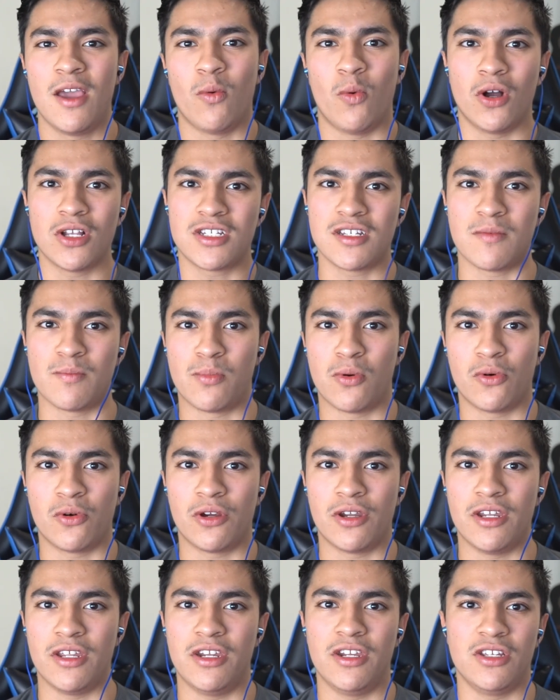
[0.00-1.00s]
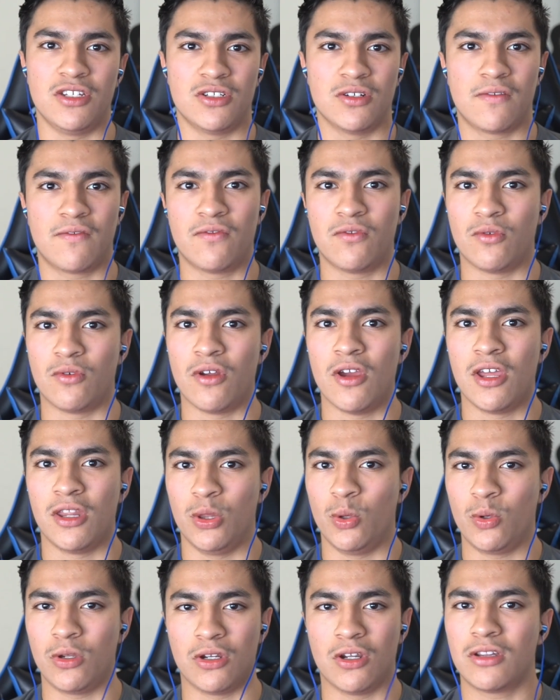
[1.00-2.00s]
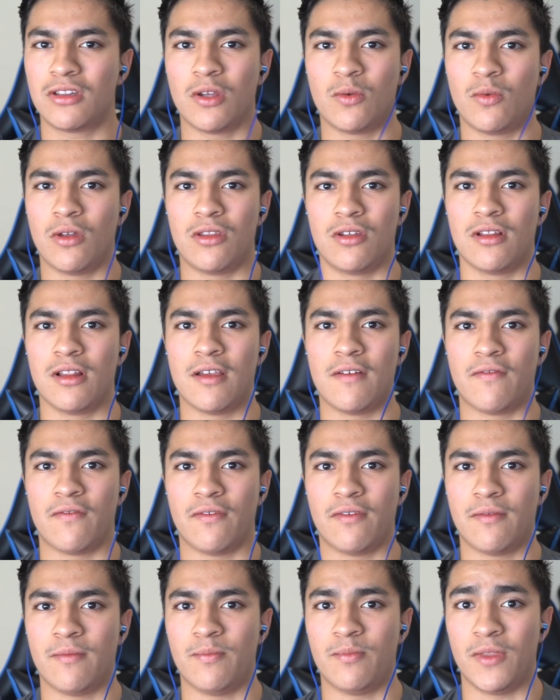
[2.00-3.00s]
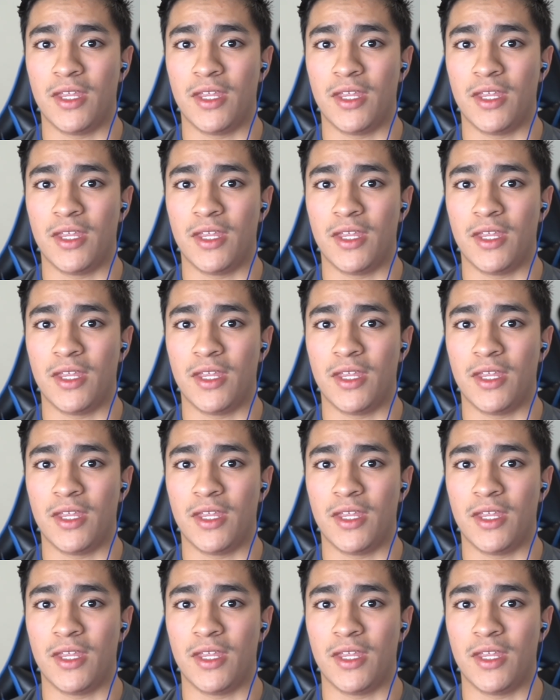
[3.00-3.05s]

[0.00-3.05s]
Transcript: watching porn, eating junk food, doing nothing with your life.